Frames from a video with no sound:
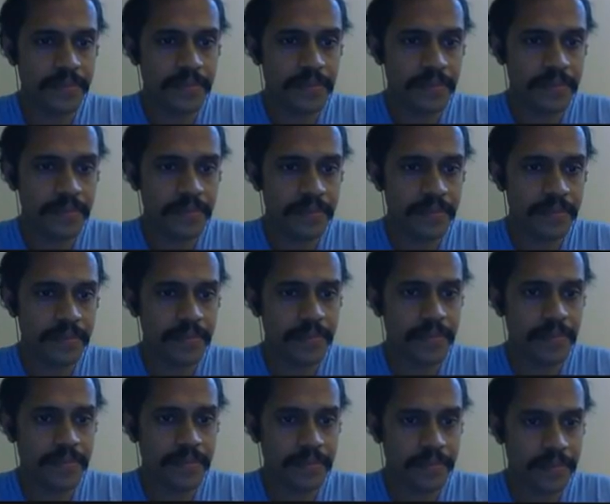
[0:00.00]
is not tired.
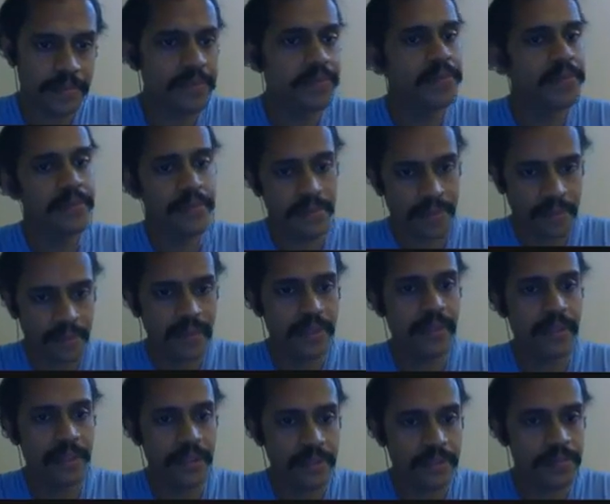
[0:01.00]
My dog is
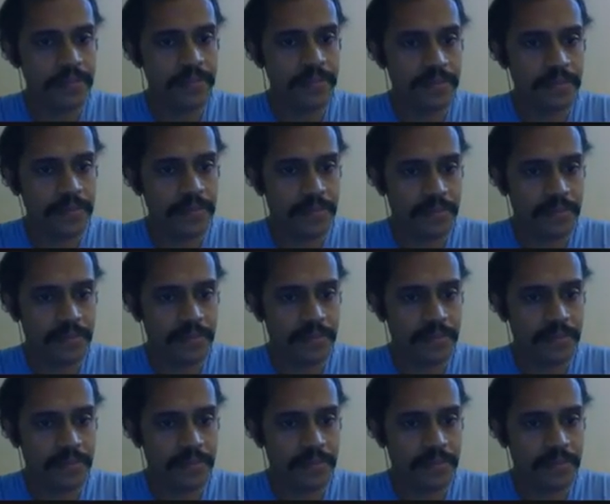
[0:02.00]
not tired.